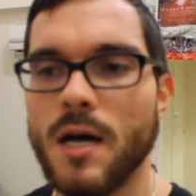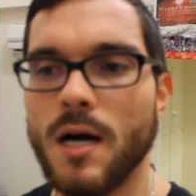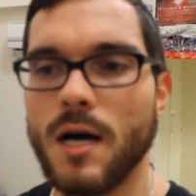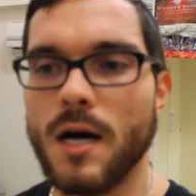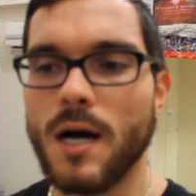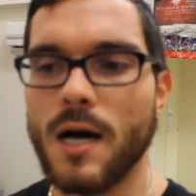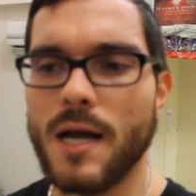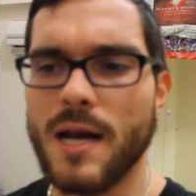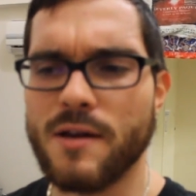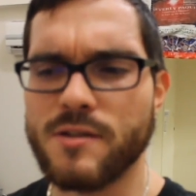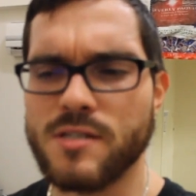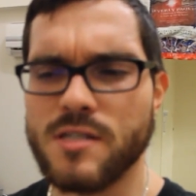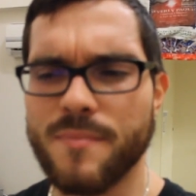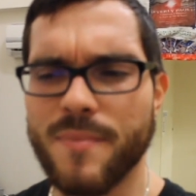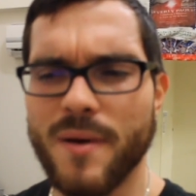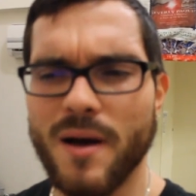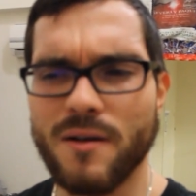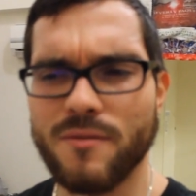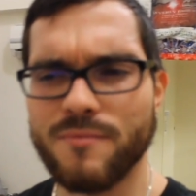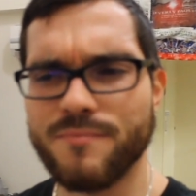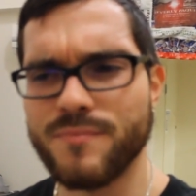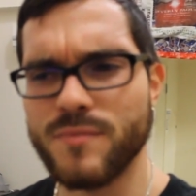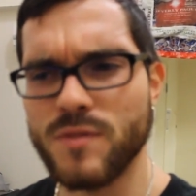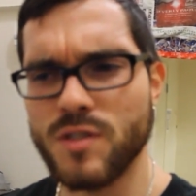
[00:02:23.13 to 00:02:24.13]
and I was
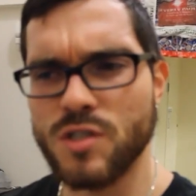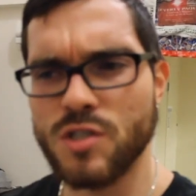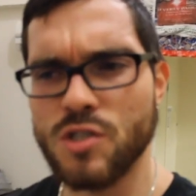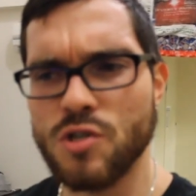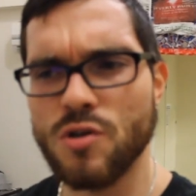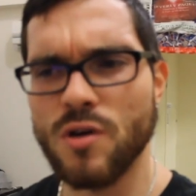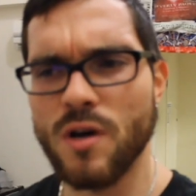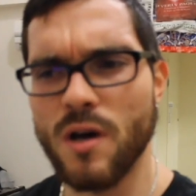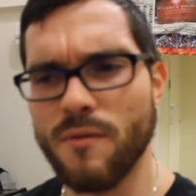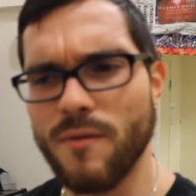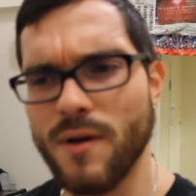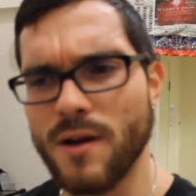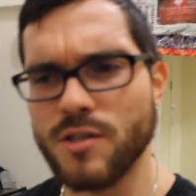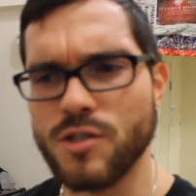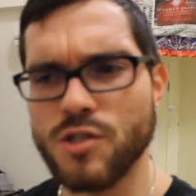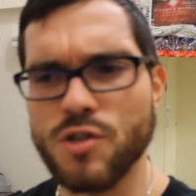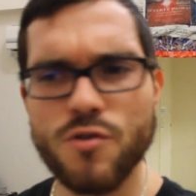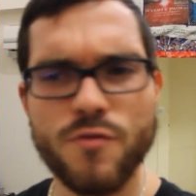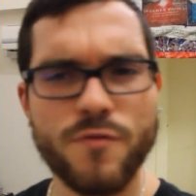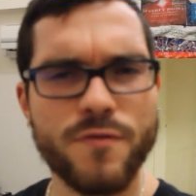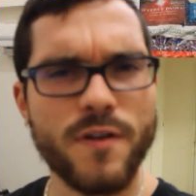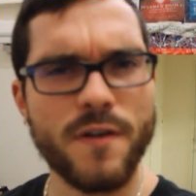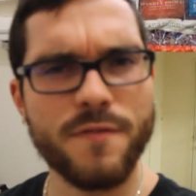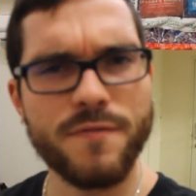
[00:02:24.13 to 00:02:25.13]
about around
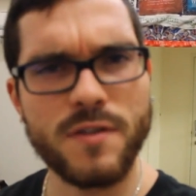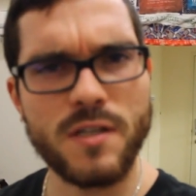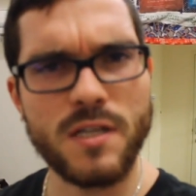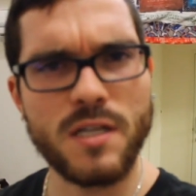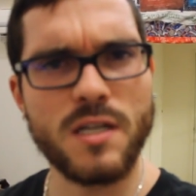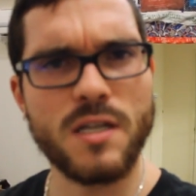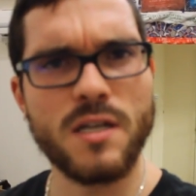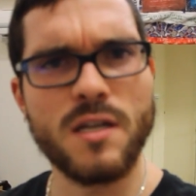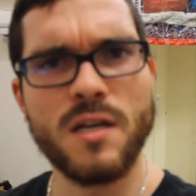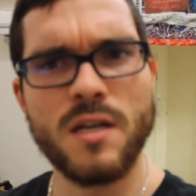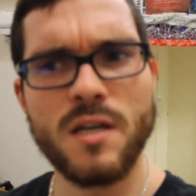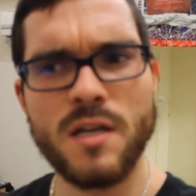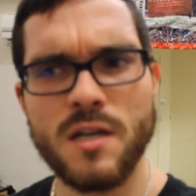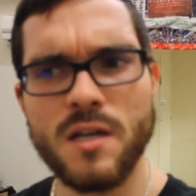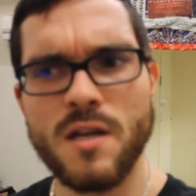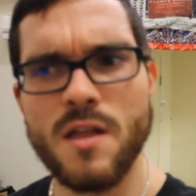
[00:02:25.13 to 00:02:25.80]
250,